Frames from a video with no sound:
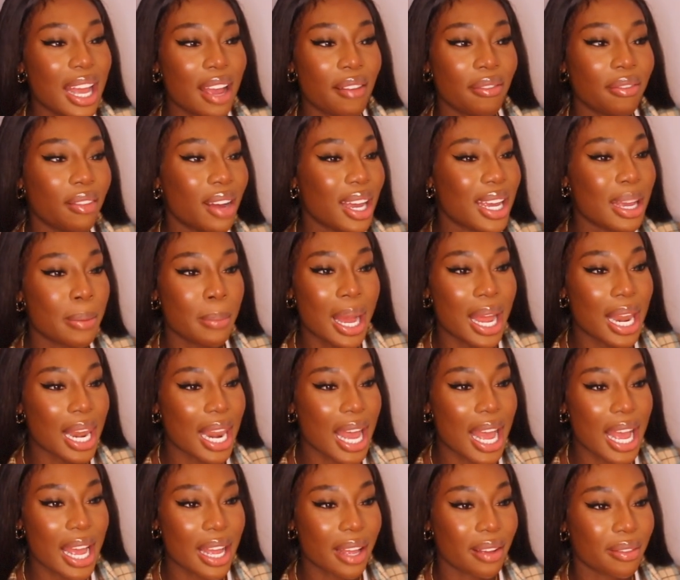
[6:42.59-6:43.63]
ever in my
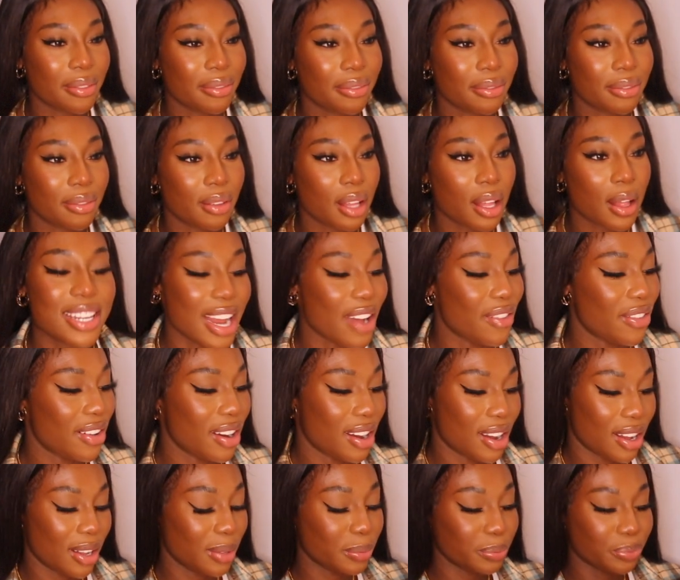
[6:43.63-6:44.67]
life.
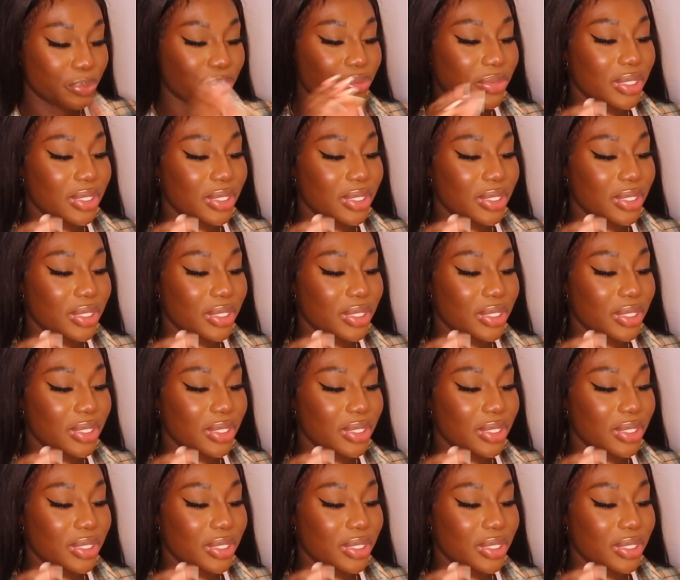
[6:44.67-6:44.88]
Never.